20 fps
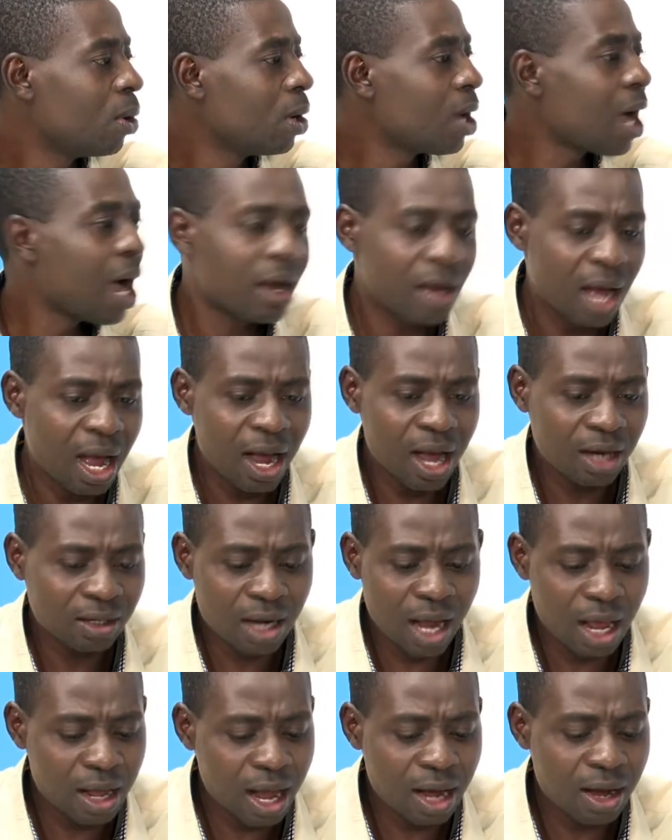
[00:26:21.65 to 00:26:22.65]

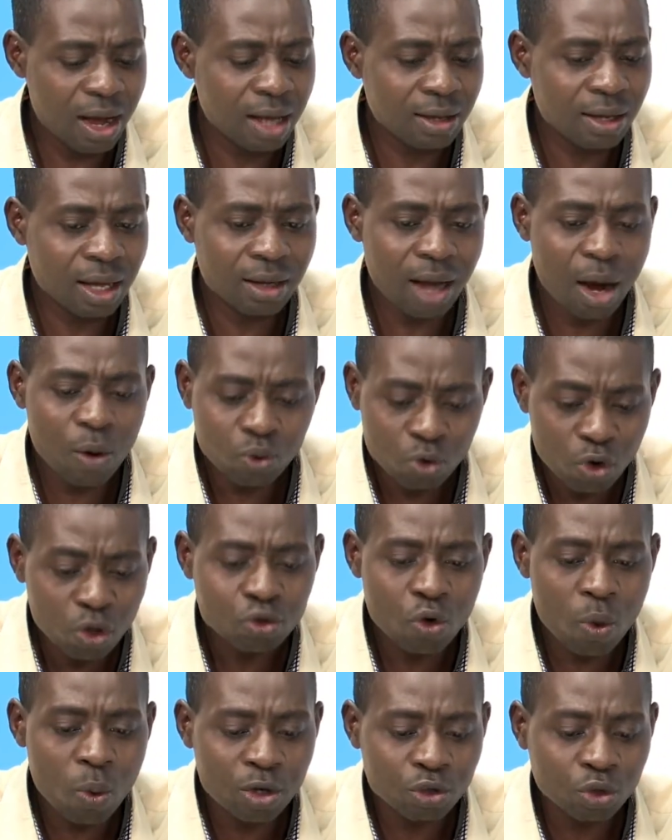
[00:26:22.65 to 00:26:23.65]
I would also
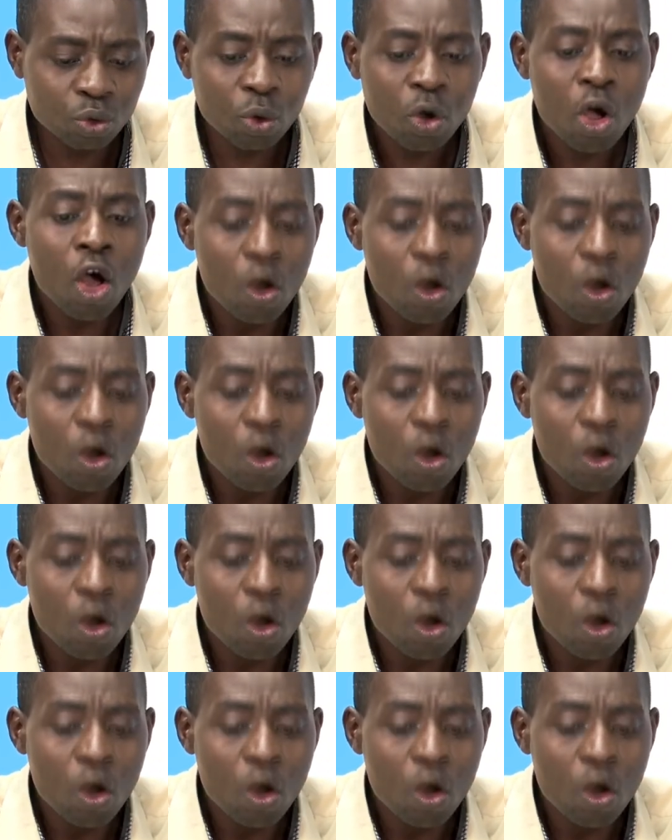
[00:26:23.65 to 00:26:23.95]
want to